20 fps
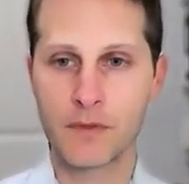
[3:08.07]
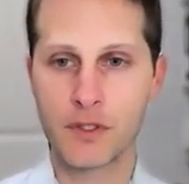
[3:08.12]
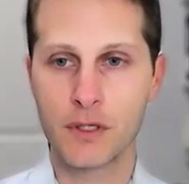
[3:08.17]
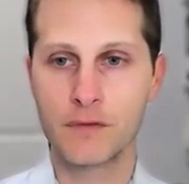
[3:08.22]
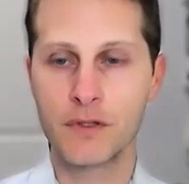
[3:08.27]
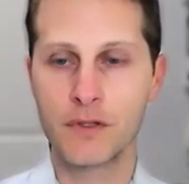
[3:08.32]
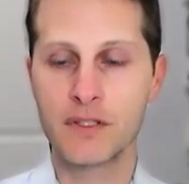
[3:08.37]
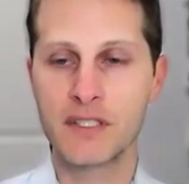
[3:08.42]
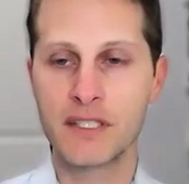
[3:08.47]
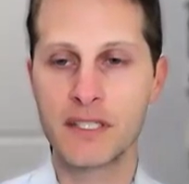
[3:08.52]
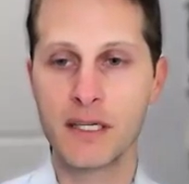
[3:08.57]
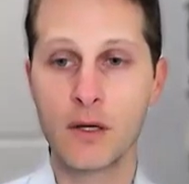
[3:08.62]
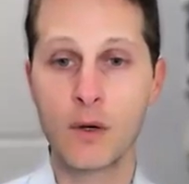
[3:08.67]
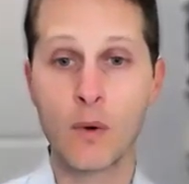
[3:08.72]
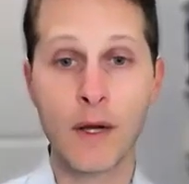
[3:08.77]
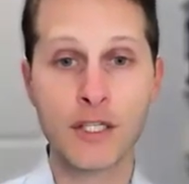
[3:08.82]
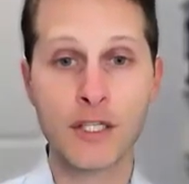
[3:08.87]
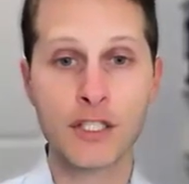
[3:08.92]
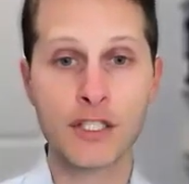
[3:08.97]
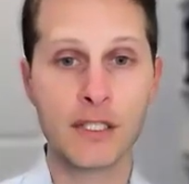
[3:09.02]
So if you see a
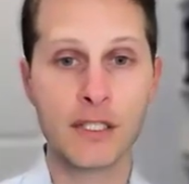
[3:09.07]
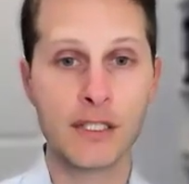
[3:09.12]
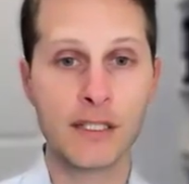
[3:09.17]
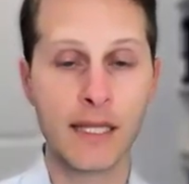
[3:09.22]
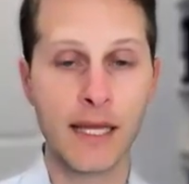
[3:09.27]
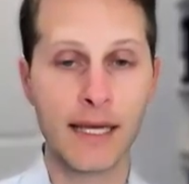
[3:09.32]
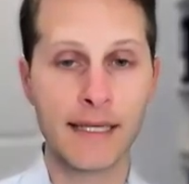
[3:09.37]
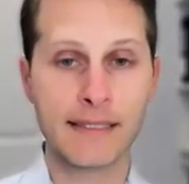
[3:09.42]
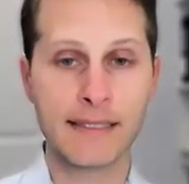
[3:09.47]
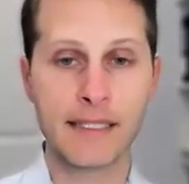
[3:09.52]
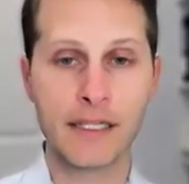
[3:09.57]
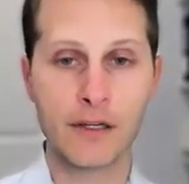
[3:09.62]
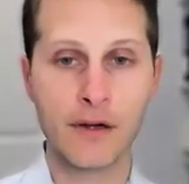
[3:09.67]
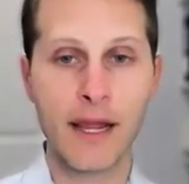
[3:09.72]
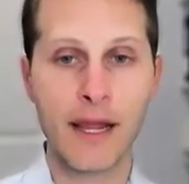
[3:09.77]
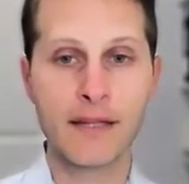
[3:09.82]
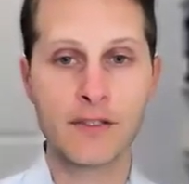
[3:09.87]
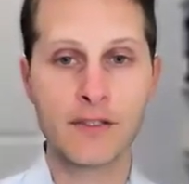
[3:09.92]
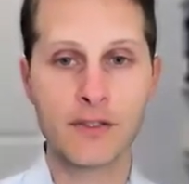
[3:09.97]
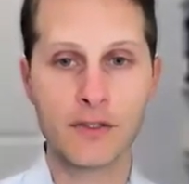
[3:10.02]
question you'd like to hear
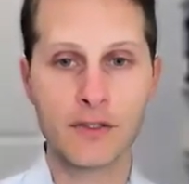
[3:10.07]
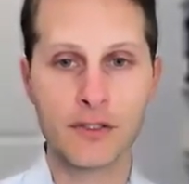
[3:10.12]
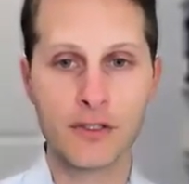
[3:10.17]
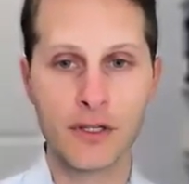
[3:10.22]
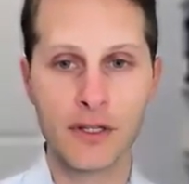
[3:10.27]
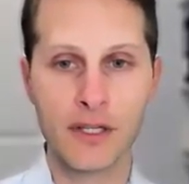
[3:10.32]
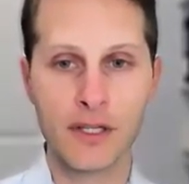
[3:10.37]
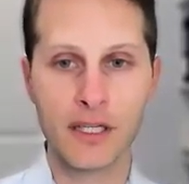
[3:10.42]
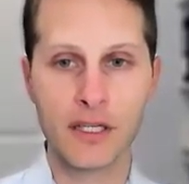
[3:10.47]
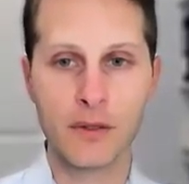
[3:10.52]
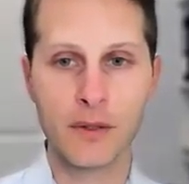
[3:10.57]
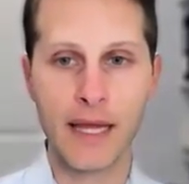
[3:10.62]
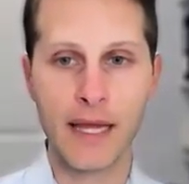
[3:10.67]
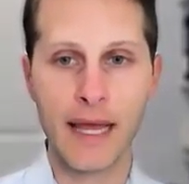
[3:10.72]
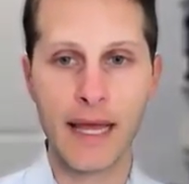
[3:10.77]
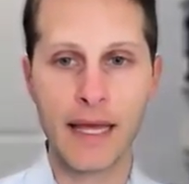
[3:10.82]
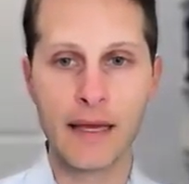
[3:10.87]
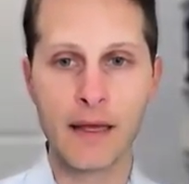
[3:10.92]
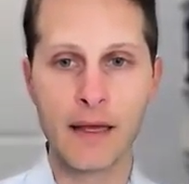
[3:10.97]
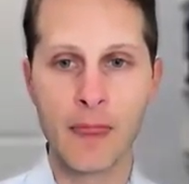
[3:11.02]
answered during the
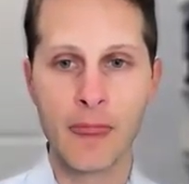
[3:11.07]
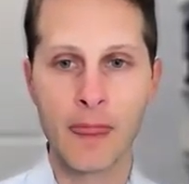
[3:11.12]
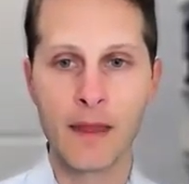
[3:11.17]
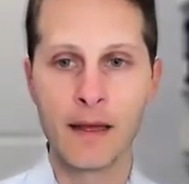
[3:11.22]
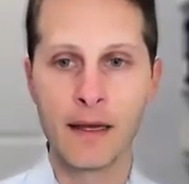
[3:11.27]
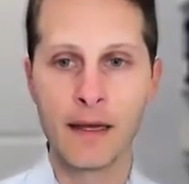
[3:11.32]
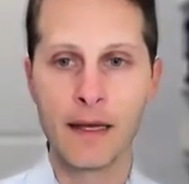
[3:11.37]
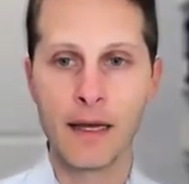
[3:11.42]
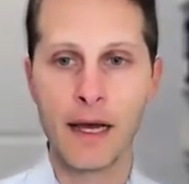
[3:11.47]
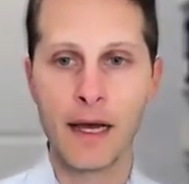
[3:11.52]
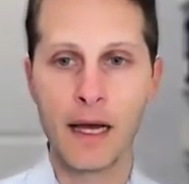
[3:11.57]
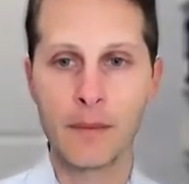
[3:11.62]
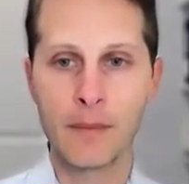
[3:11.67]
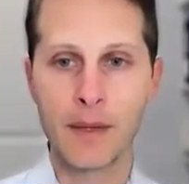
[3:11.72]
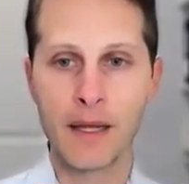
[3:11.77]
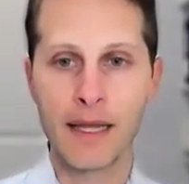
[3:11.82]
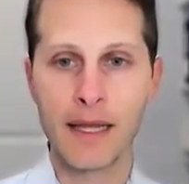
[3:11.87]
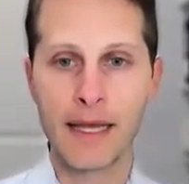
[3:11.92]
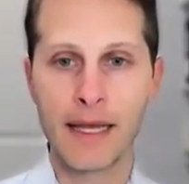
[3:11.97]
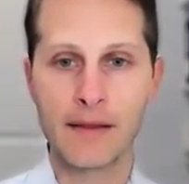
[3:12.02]
Q&A
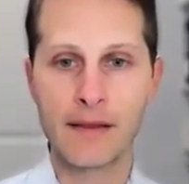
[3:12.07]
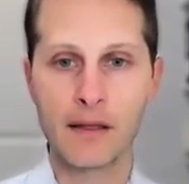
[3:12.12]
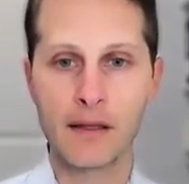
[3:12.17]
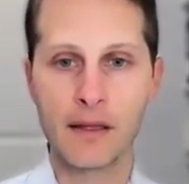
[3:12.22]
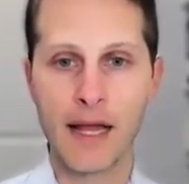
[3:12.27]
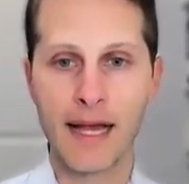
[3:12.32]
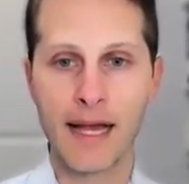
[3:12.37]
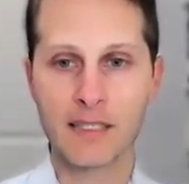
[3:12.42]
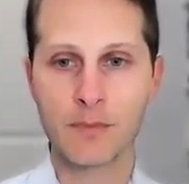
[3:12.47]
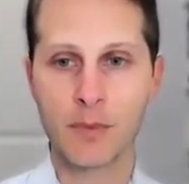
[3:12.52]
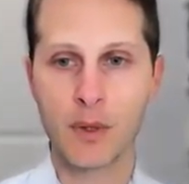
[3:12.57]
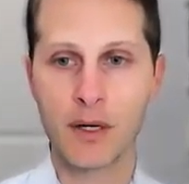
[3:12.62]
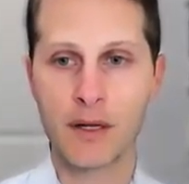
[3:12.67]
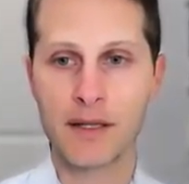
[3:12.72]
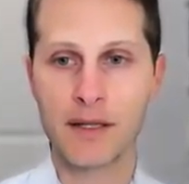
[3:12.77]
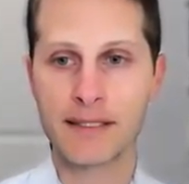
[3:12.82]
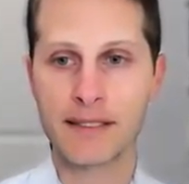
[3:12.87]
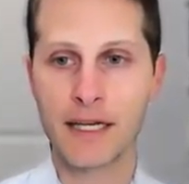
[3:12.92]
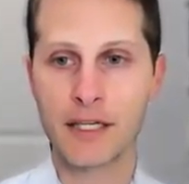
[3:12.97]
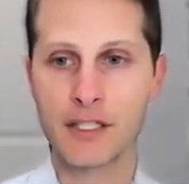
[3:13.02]
in the last part
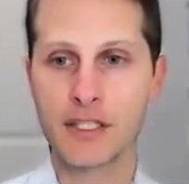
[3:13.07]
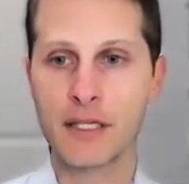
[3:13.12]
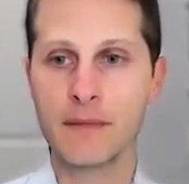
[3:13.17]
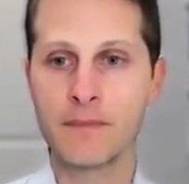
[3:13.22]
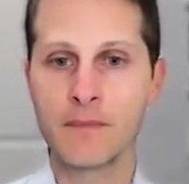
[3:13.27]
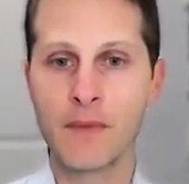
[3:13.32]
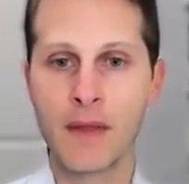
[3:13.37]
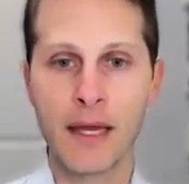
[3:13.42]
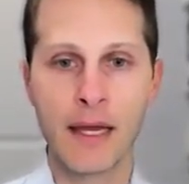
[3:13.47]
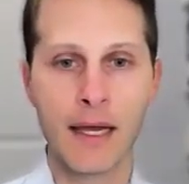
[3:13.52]
of the session,